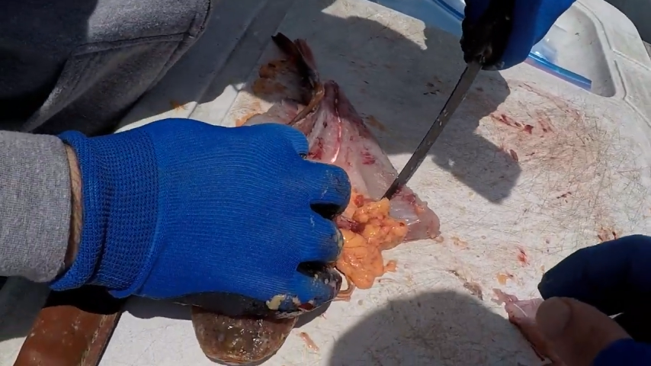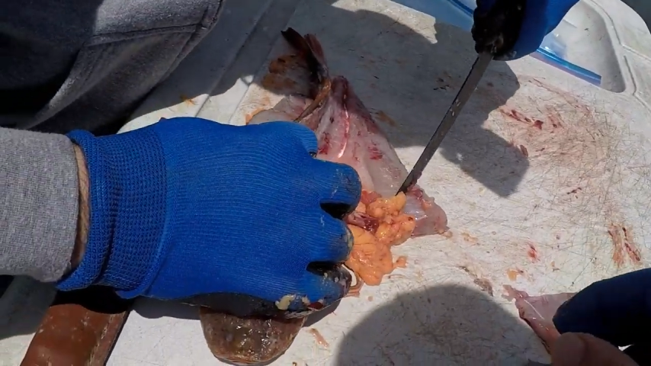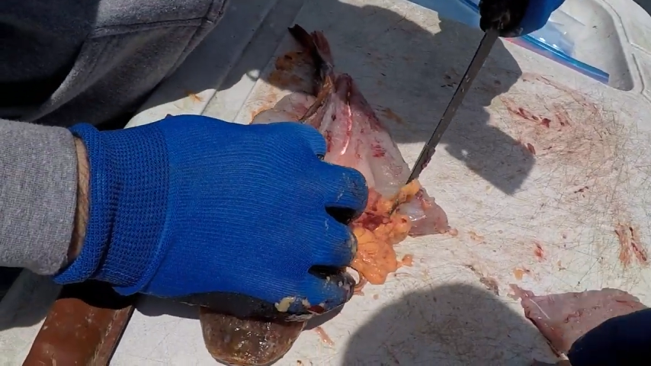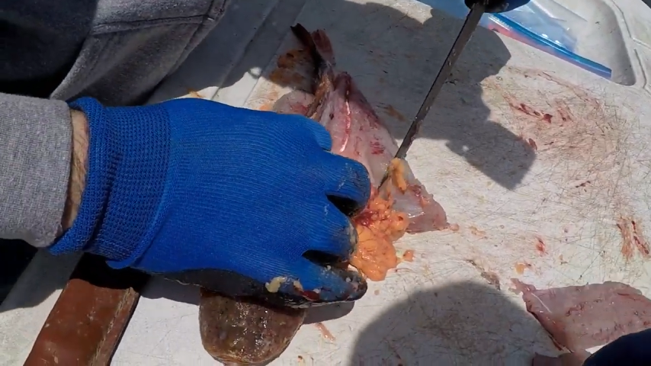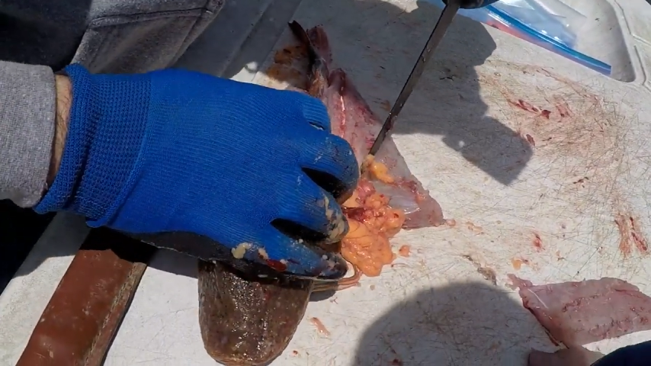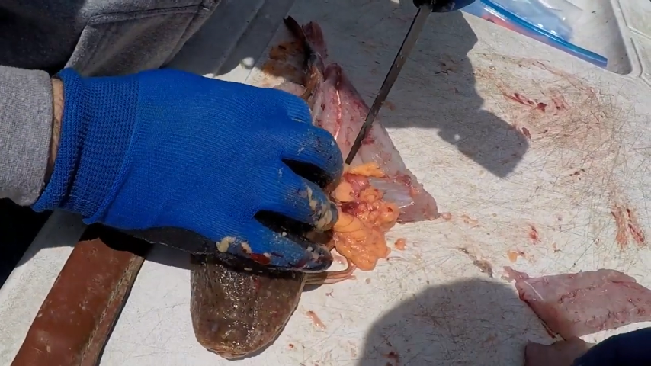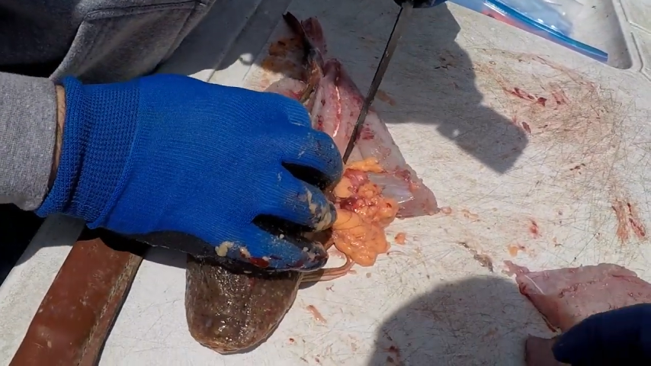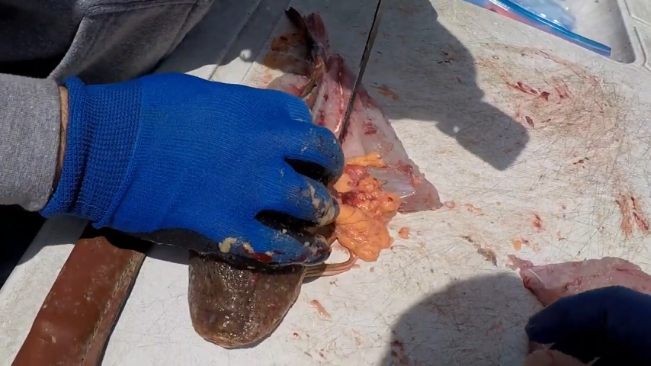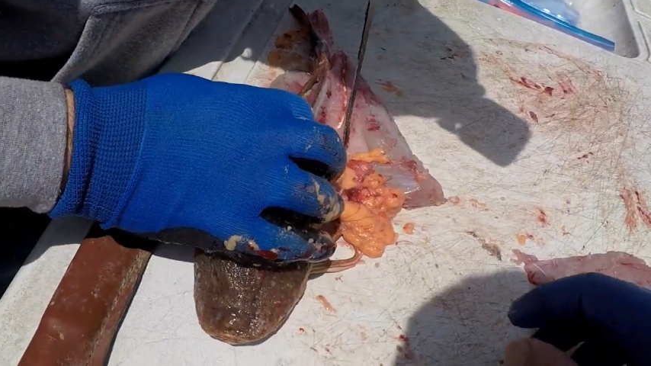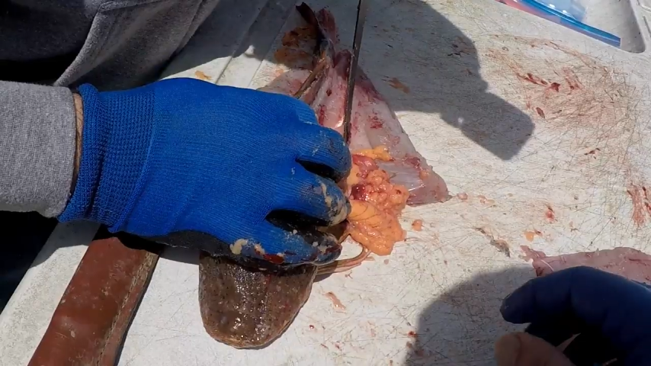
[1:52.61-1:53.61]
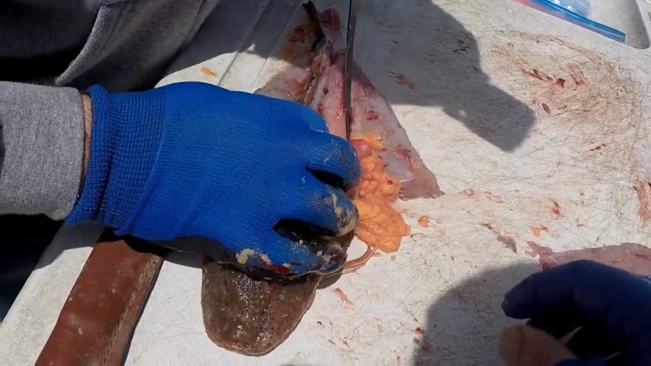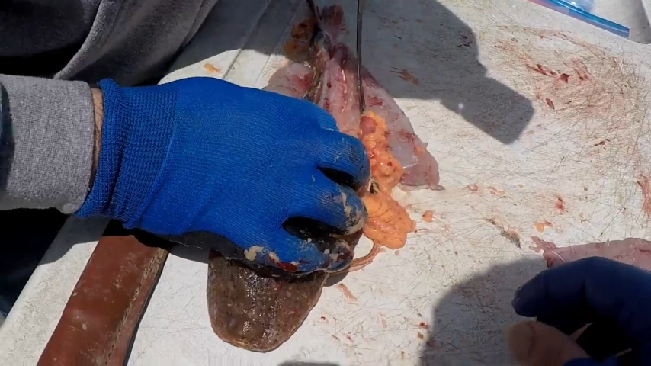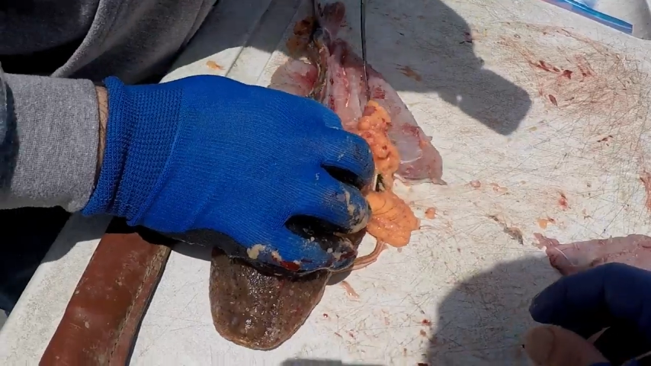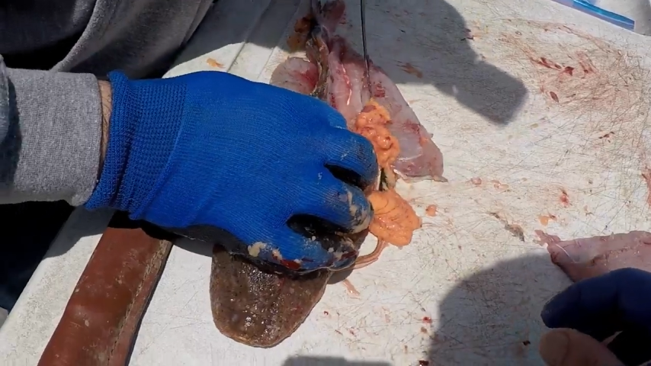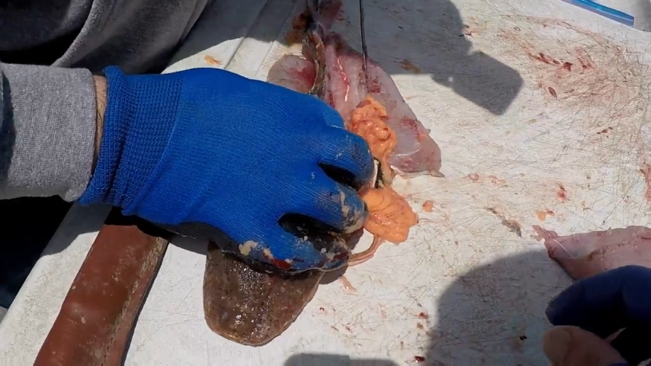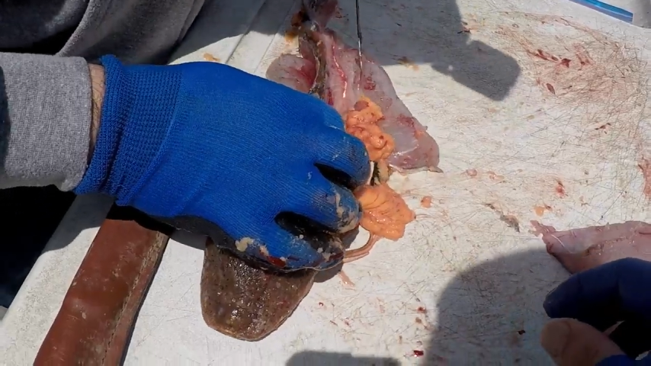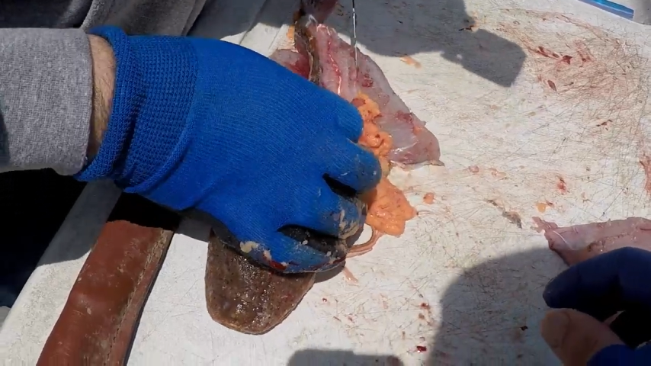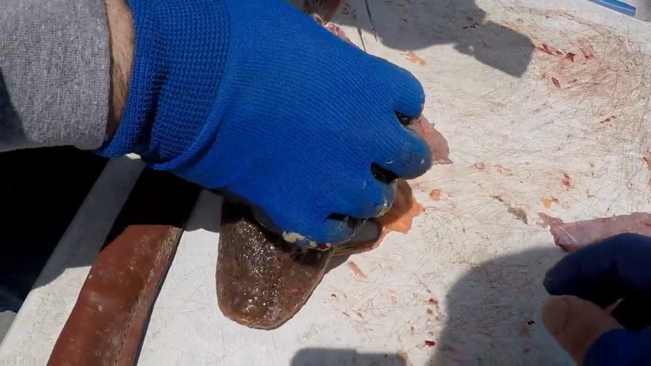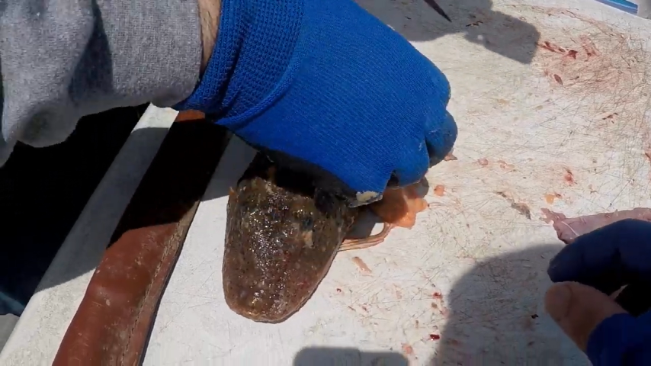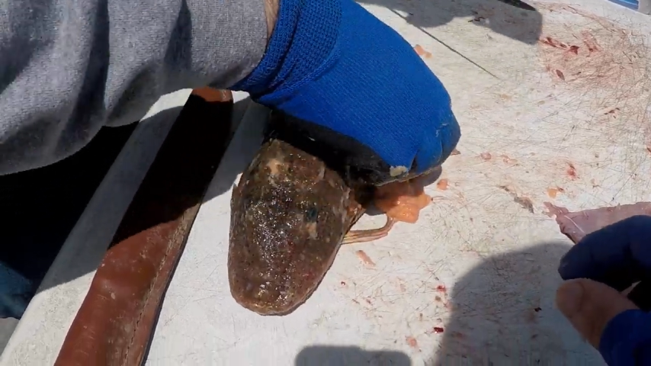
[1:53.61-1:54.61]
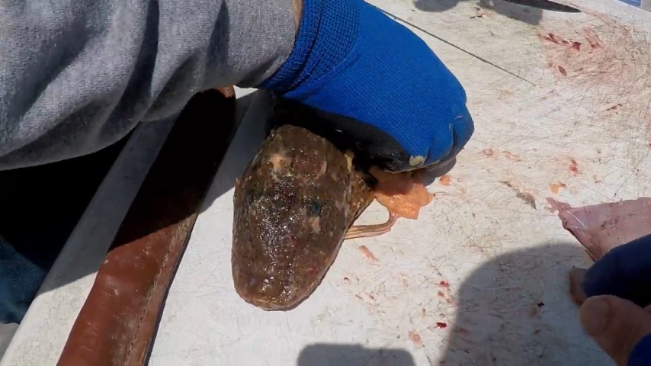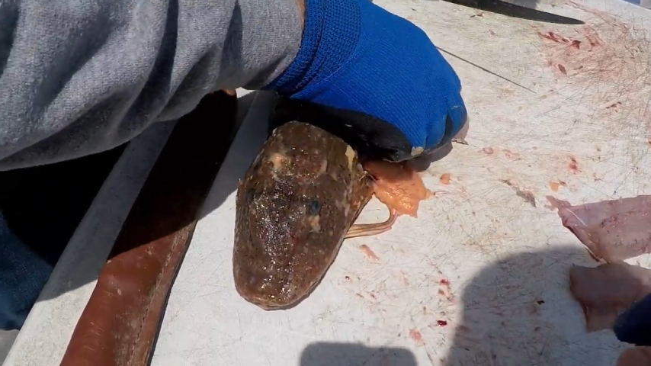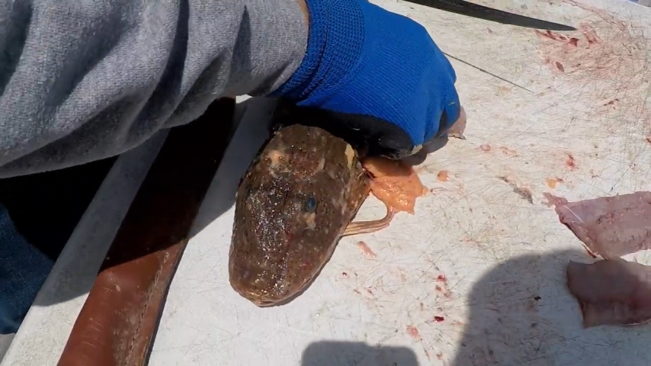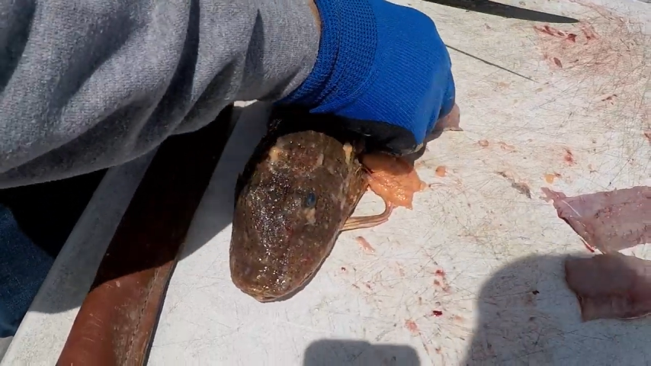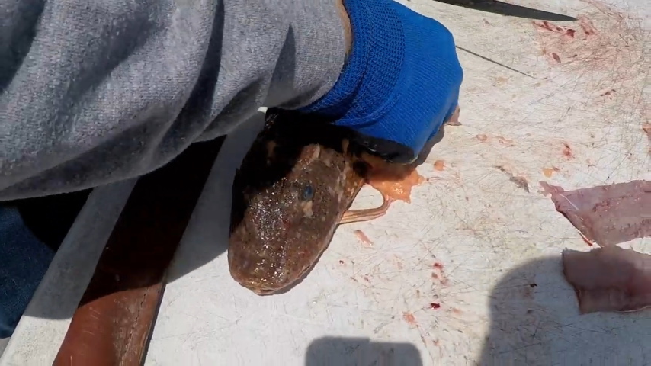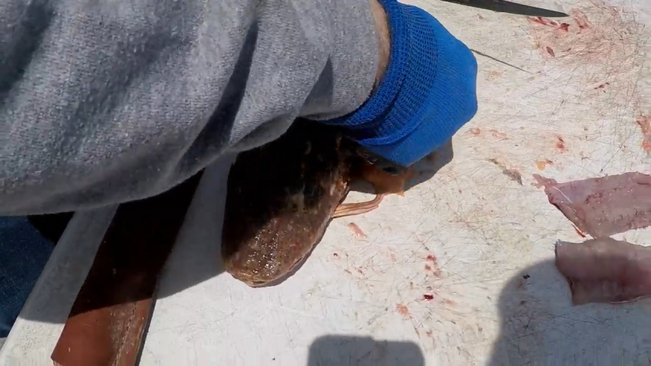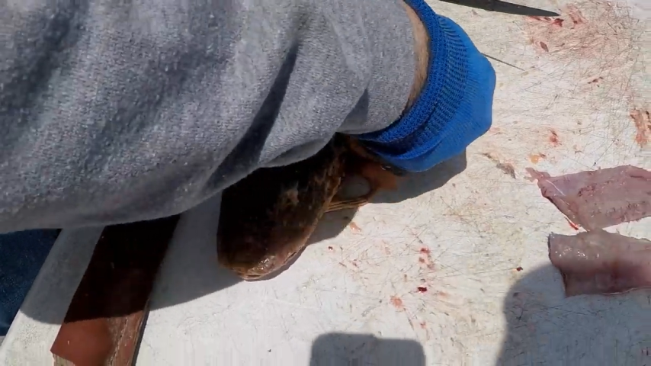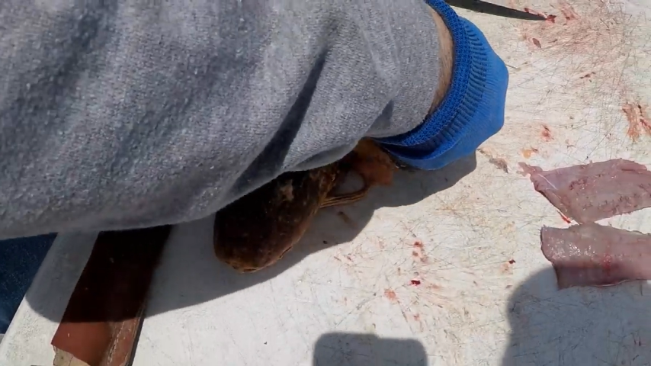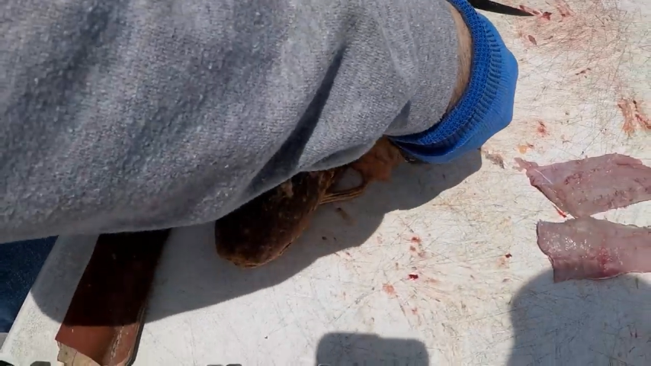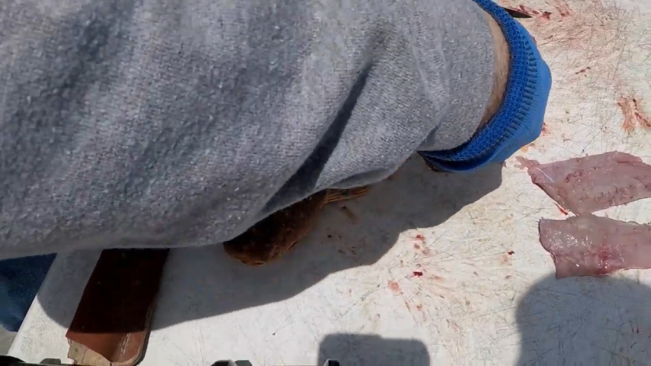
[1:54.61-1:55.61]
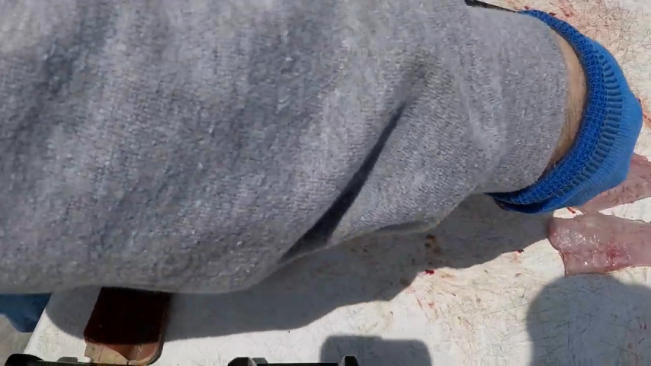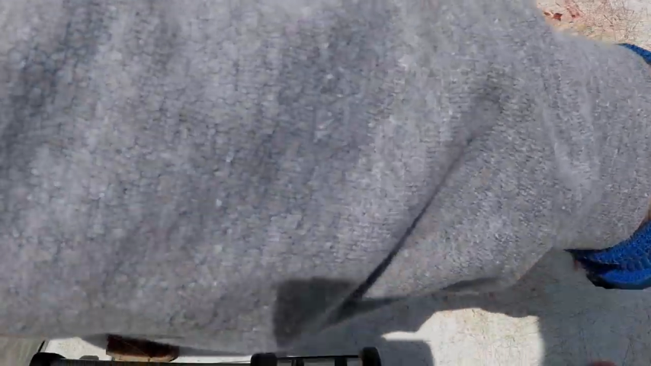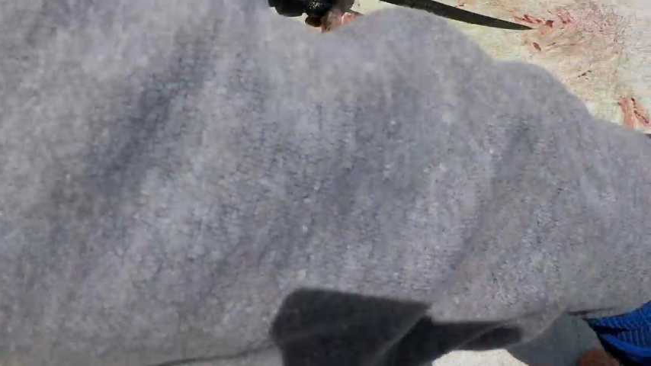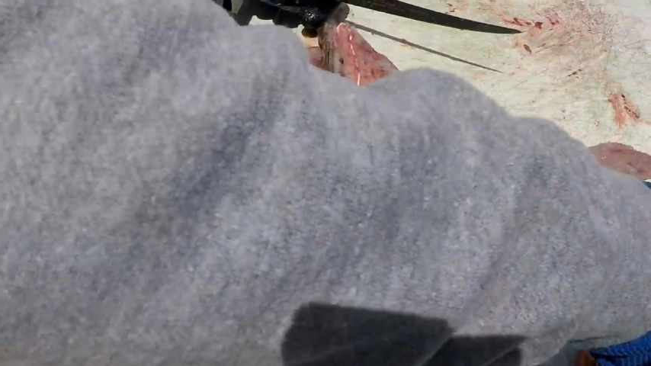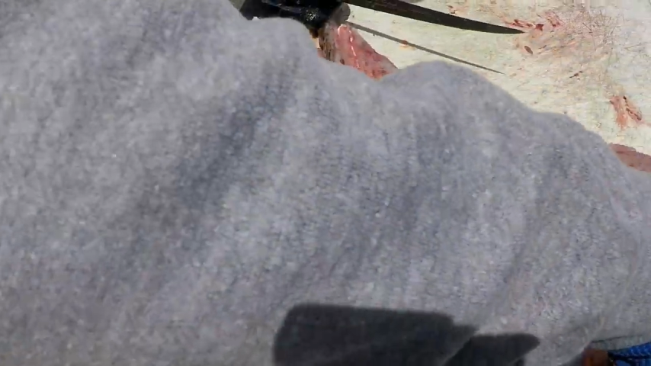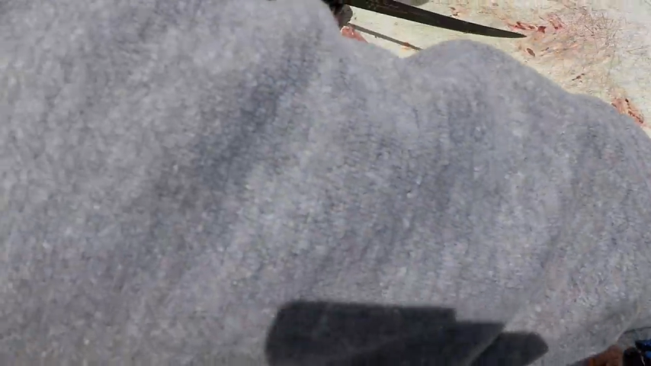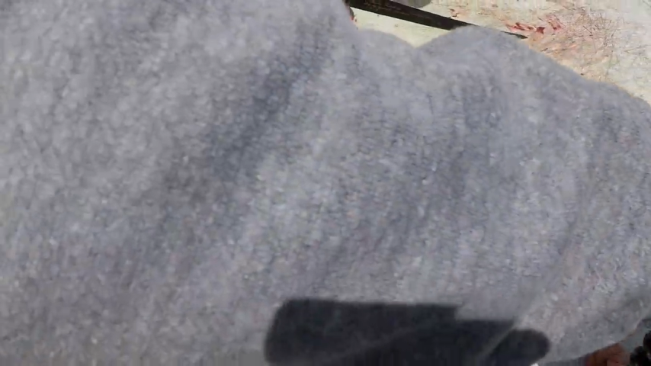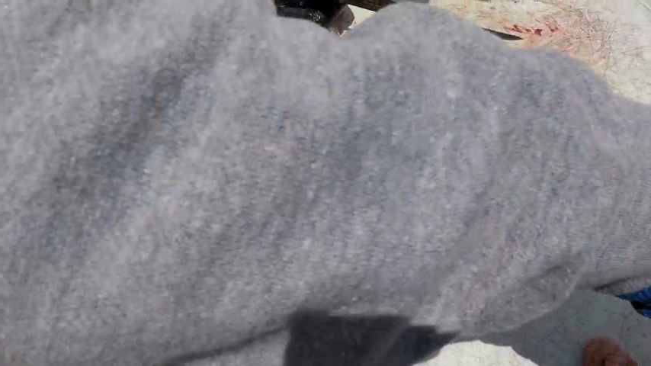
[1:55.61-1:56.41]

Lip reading: No face is visible, so there are no lips to read.